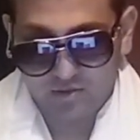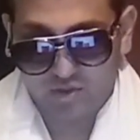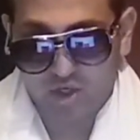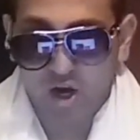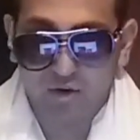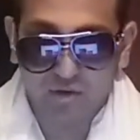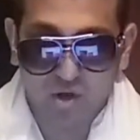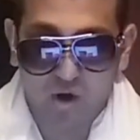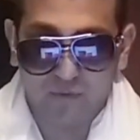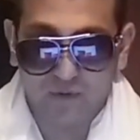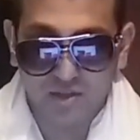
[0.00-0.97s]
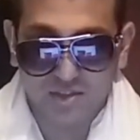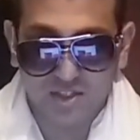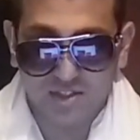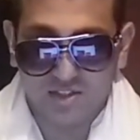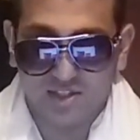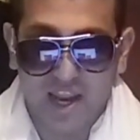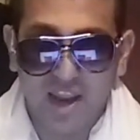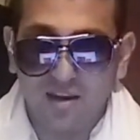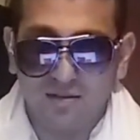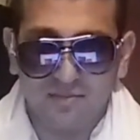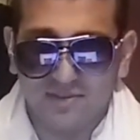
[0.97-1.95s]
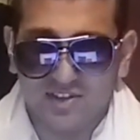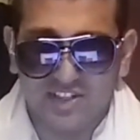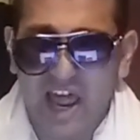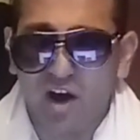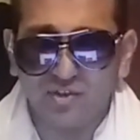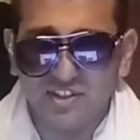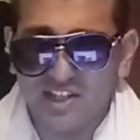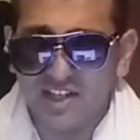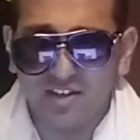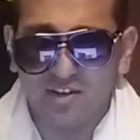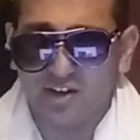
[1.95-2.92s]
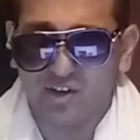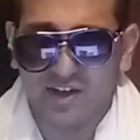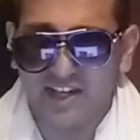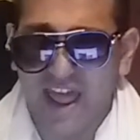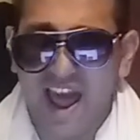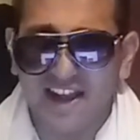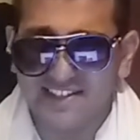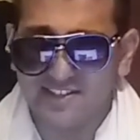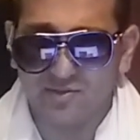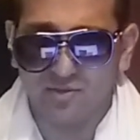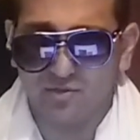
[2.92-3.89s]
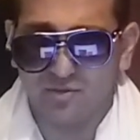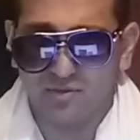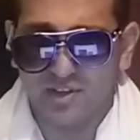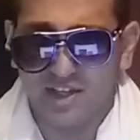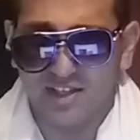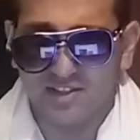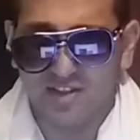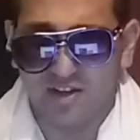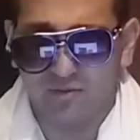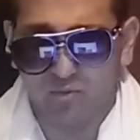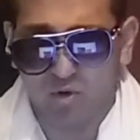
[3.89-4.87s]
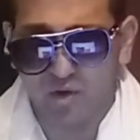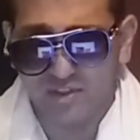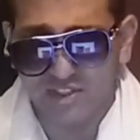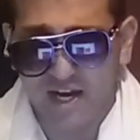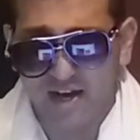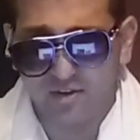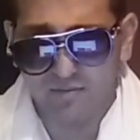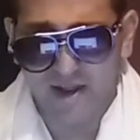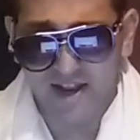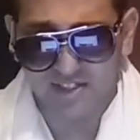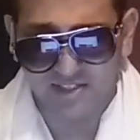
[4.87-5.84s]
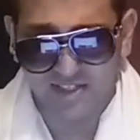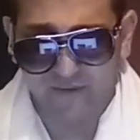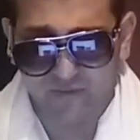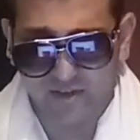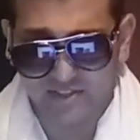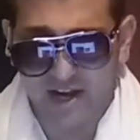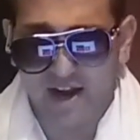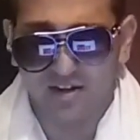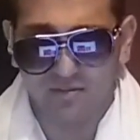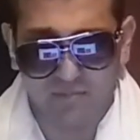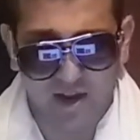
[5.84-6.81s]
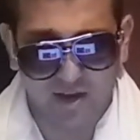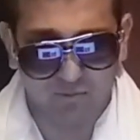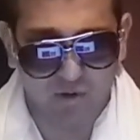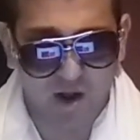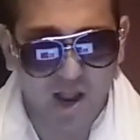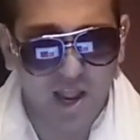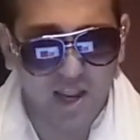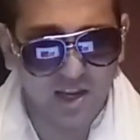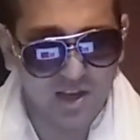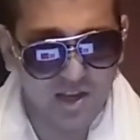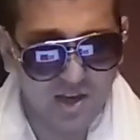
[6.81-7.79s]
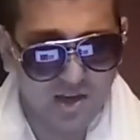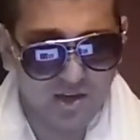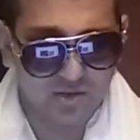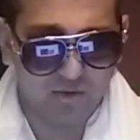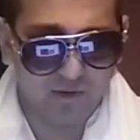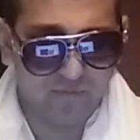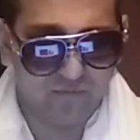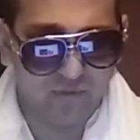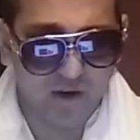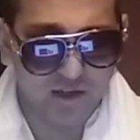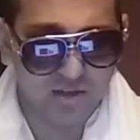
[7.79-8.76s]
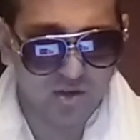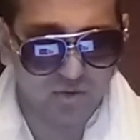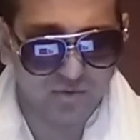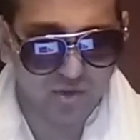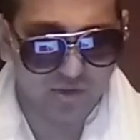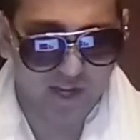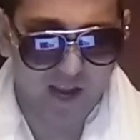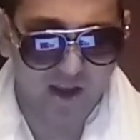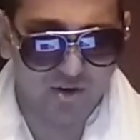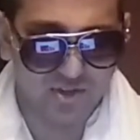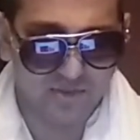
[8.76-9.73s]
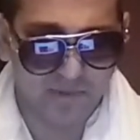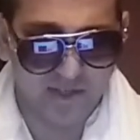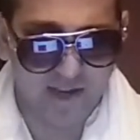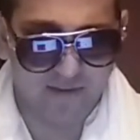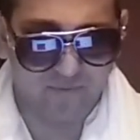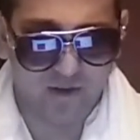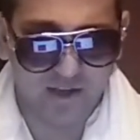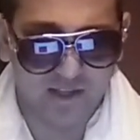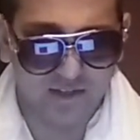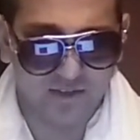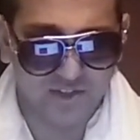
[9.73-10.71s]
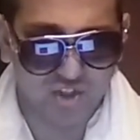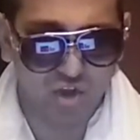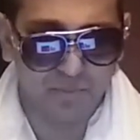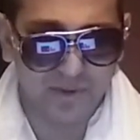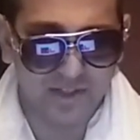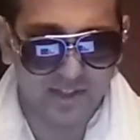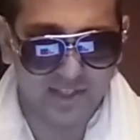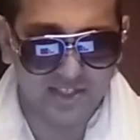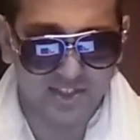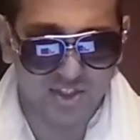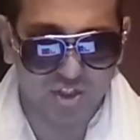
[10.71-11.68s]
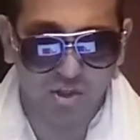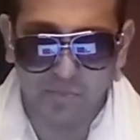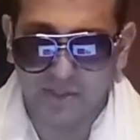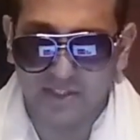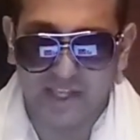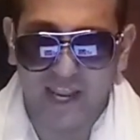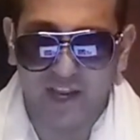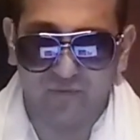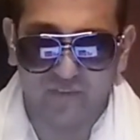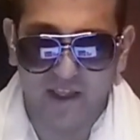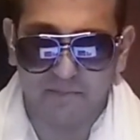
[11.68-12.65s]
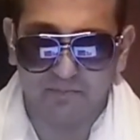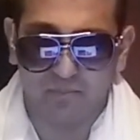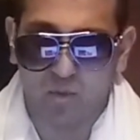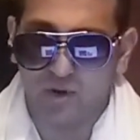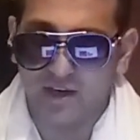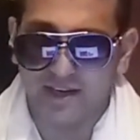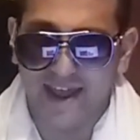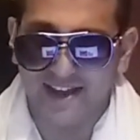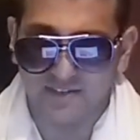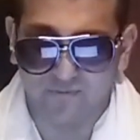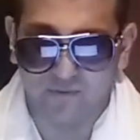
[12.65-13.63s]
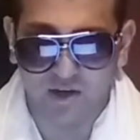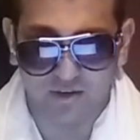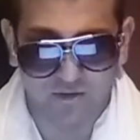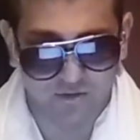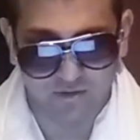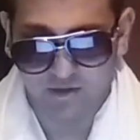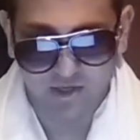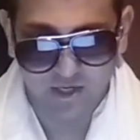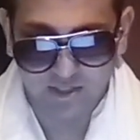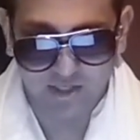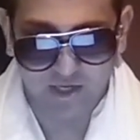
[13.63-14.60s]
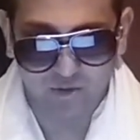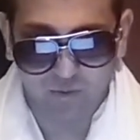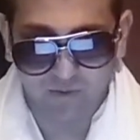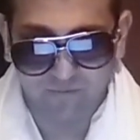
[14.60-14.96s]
Jericho versus Dalton Castle is the world title match set for Dynamite. Why? No one fucking knows or cares. But yeah, fucking this stupid gay flamboyant ass fucker that